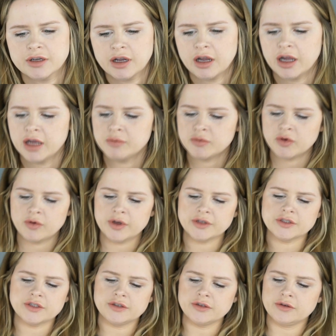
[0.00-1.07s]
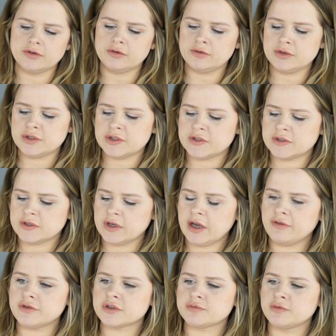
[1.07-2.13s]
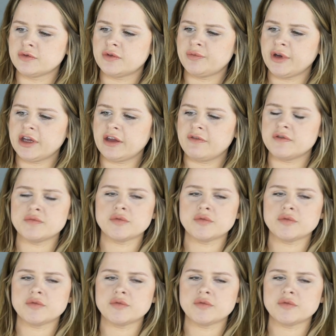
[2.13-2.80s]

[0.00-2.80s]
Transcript: I'm going to use Ever Smooth by Kevin